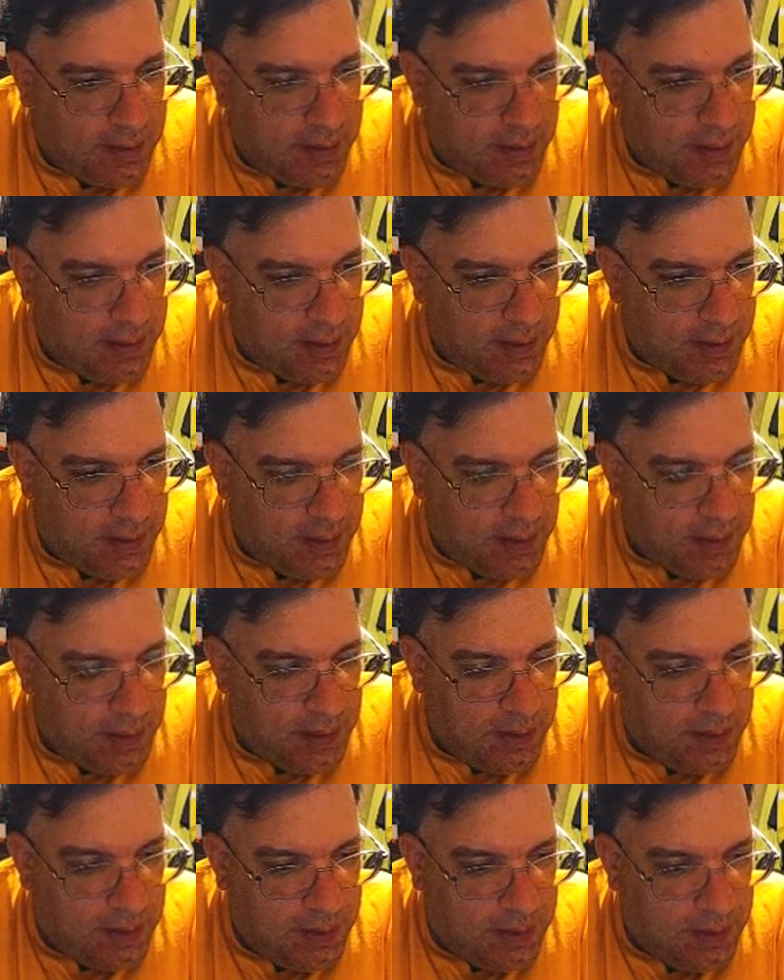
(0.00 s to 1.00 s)

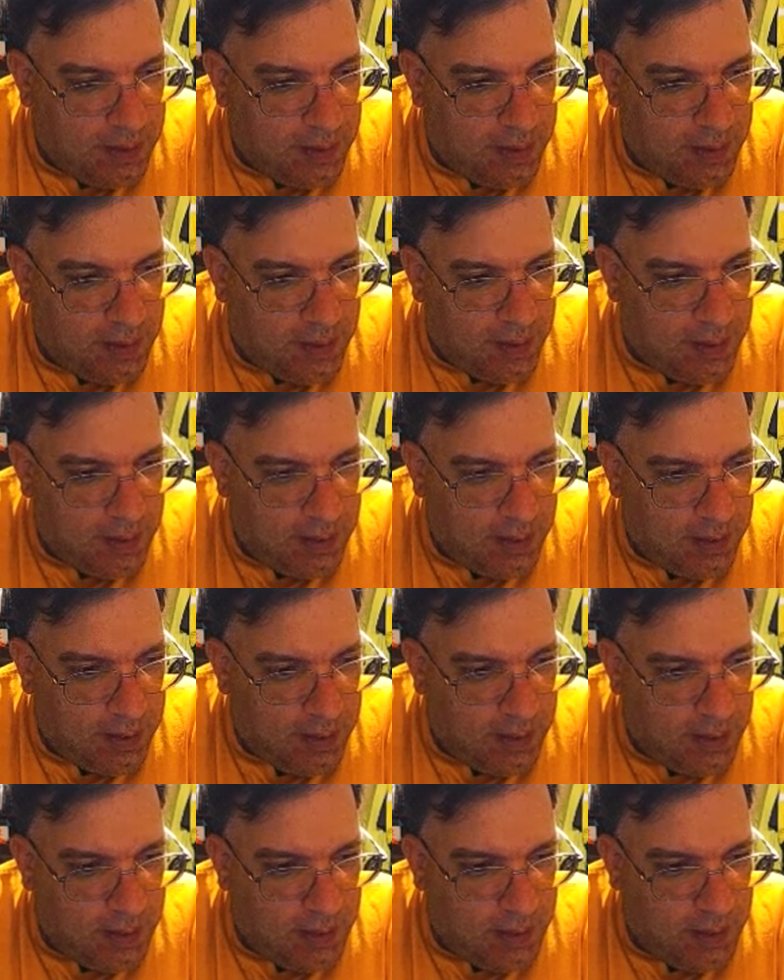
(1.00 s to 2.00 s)

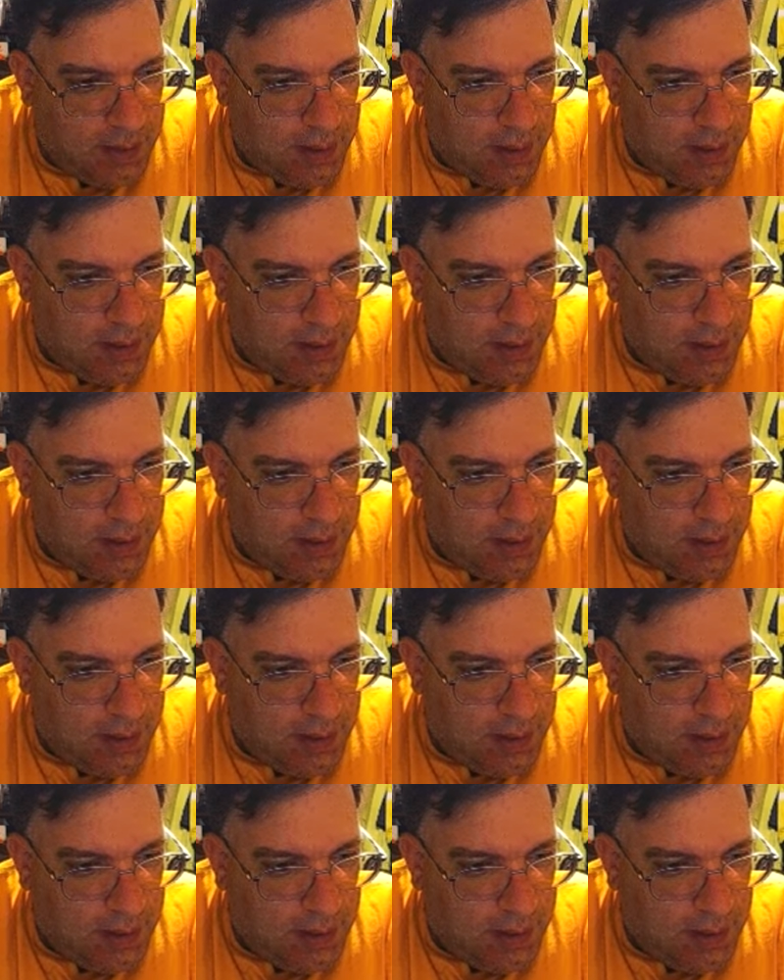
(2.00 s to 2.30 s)
(no one is talking)